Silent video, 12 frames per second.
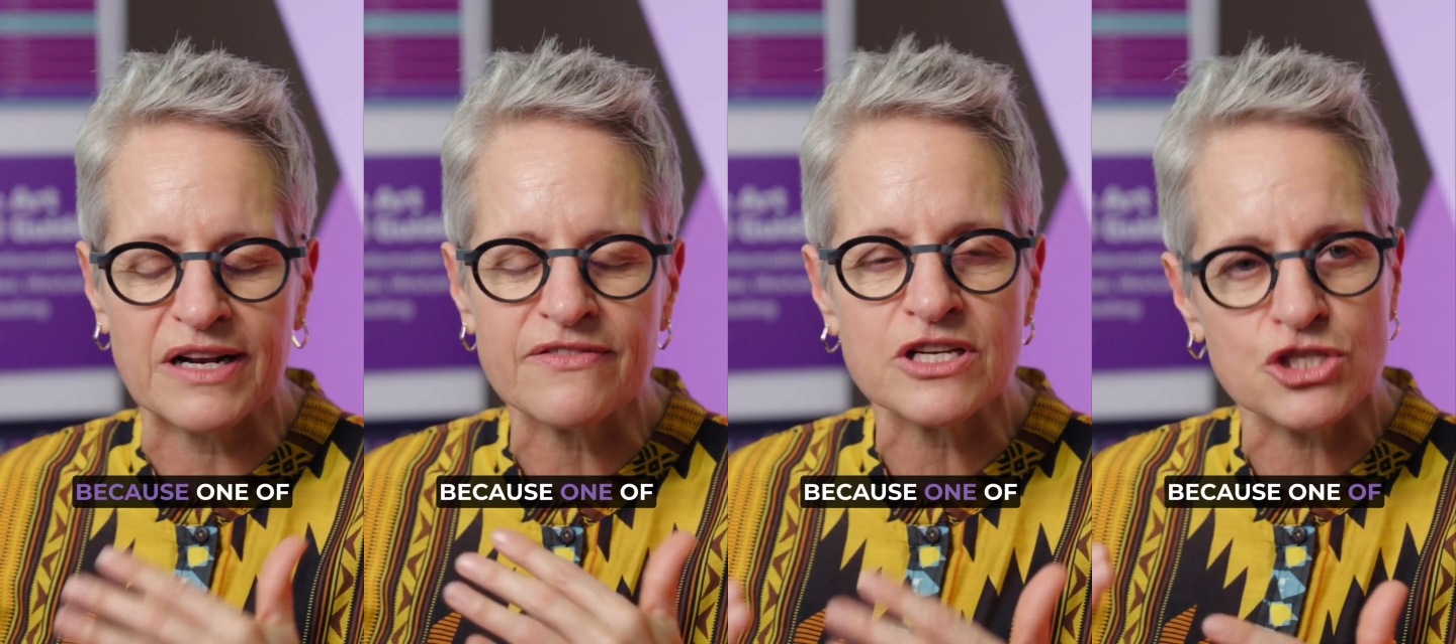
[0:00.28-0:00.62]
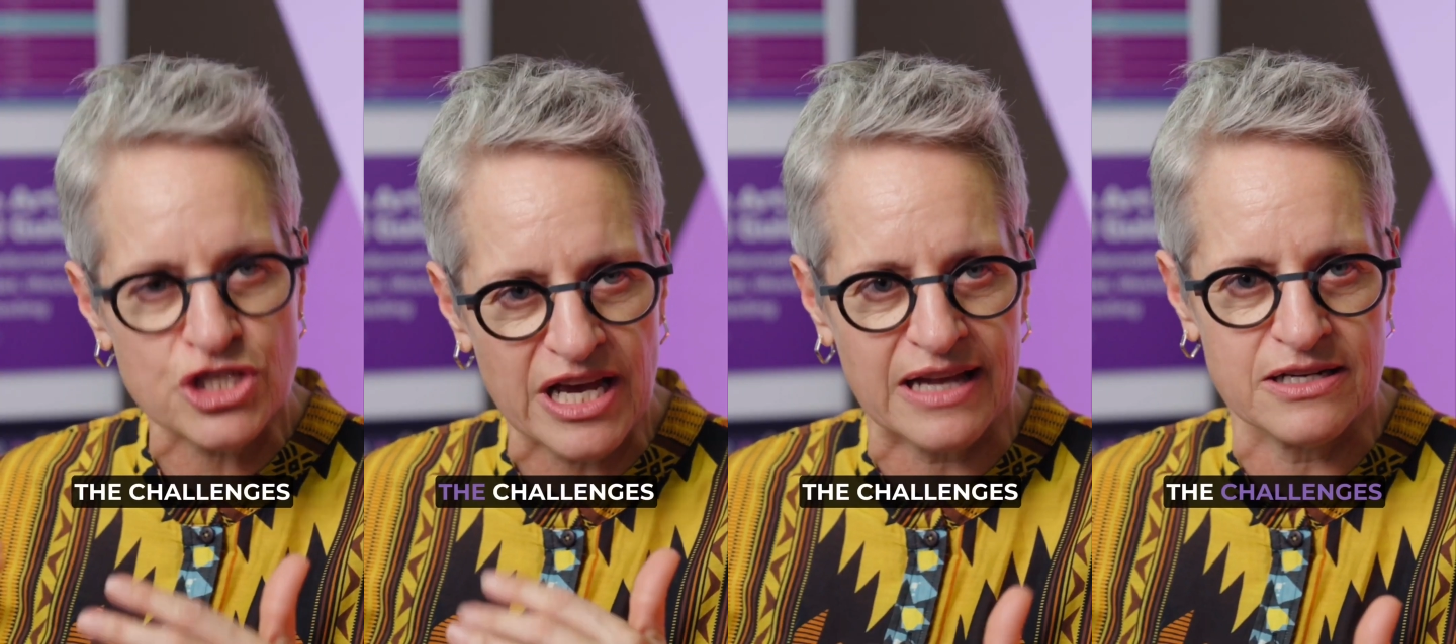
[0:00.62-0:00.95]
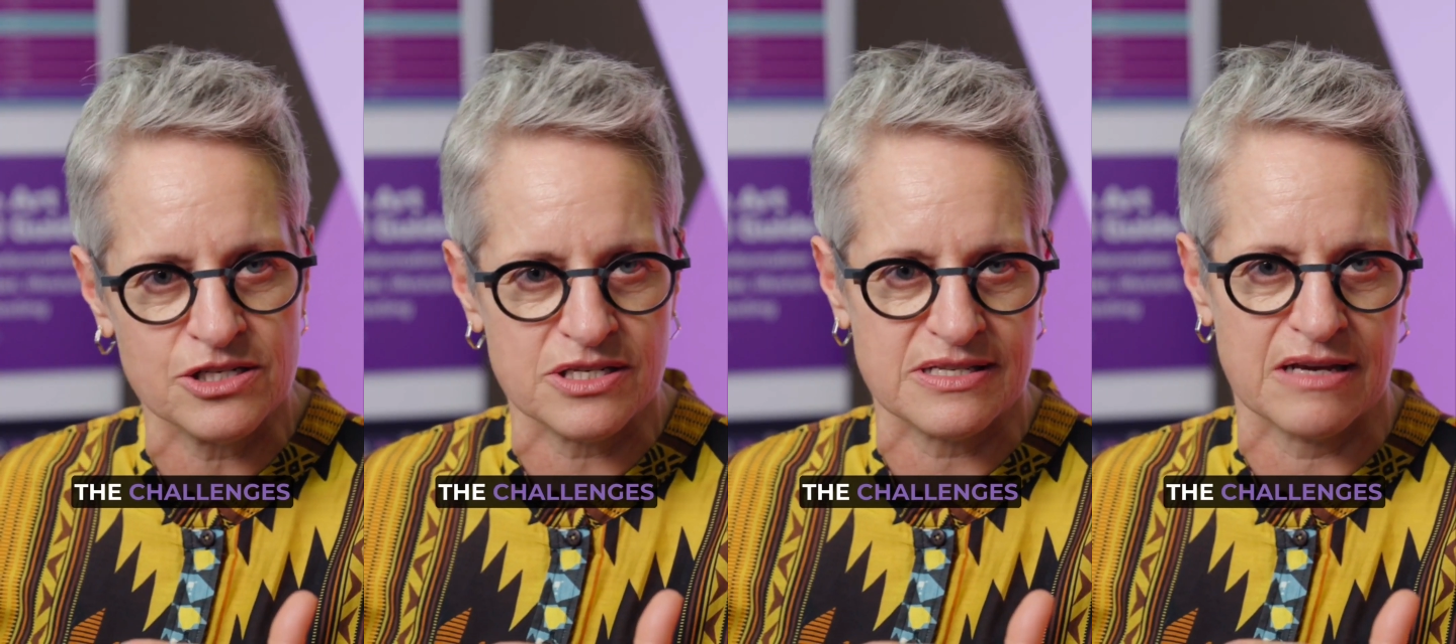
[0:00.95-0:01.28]
one of the
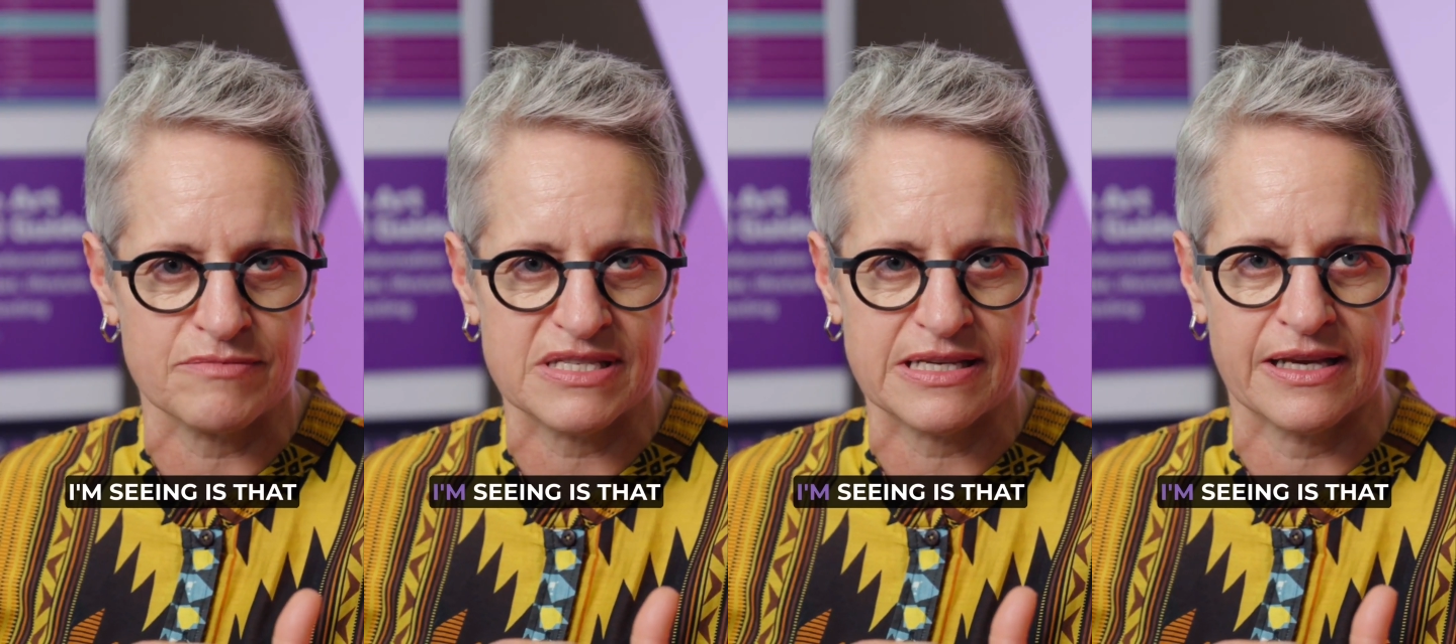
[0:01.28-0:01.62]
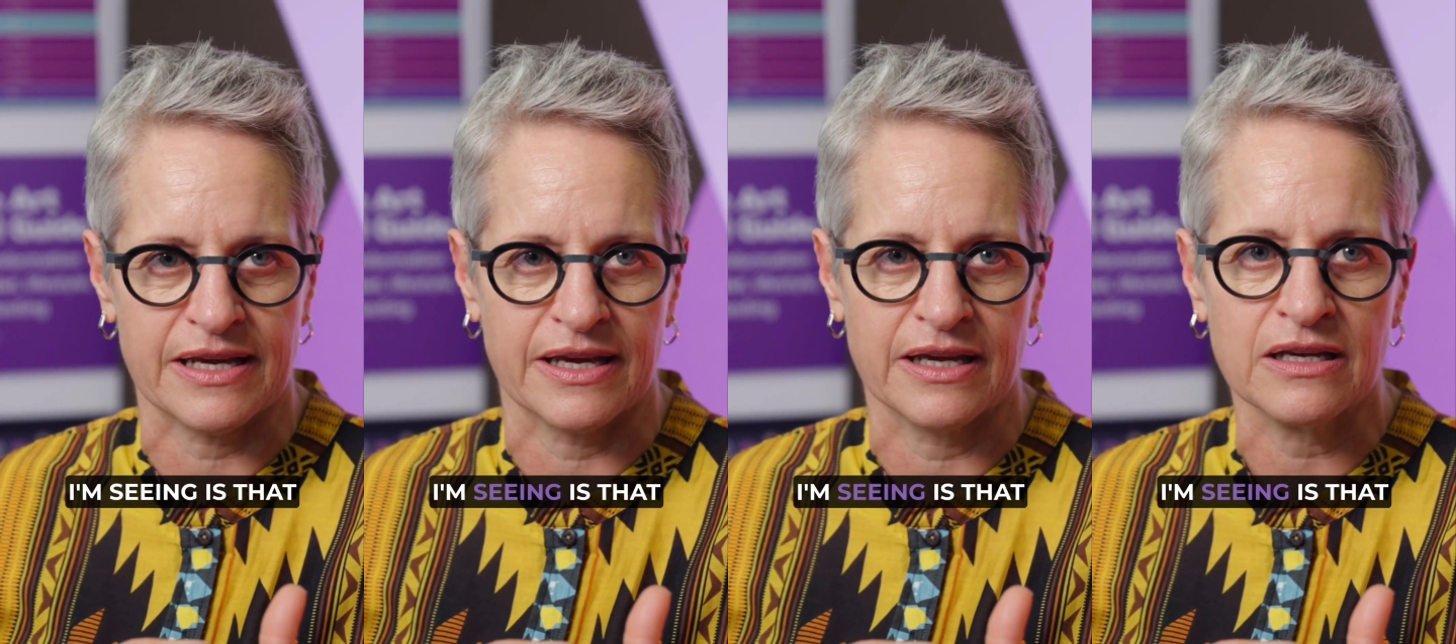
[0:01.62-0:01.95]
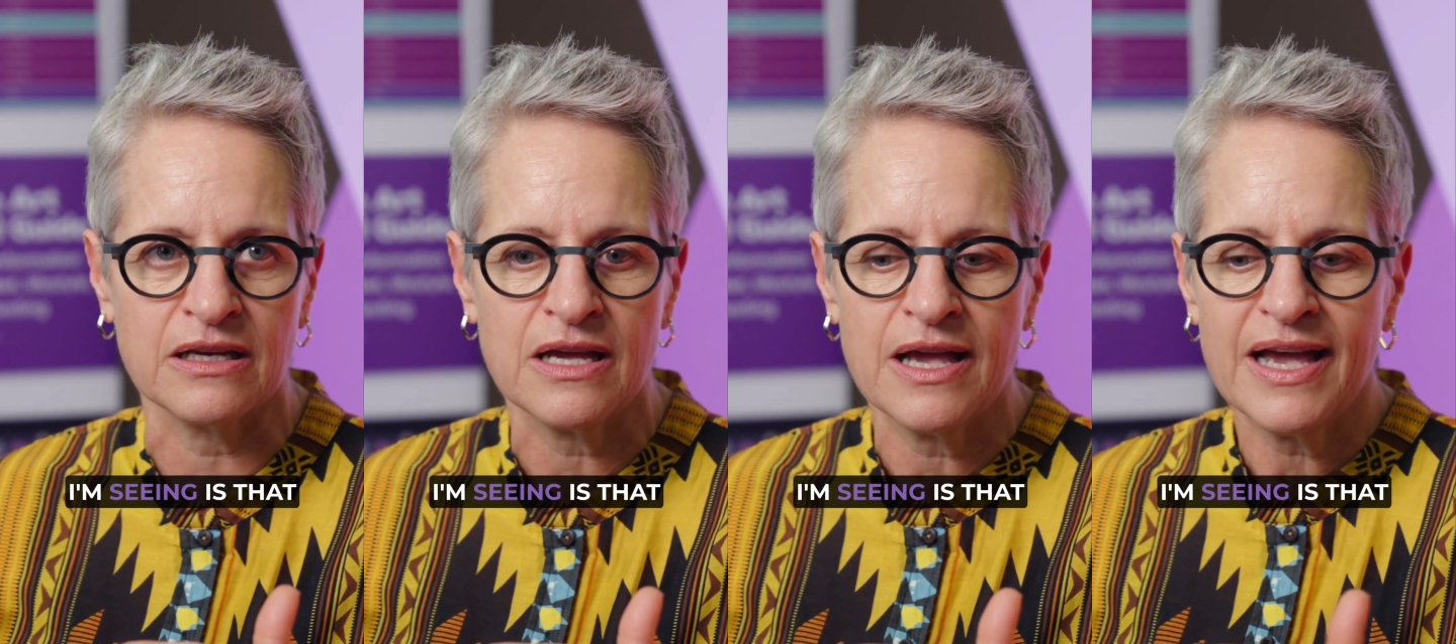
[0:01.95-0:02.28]
challenges I'm seeing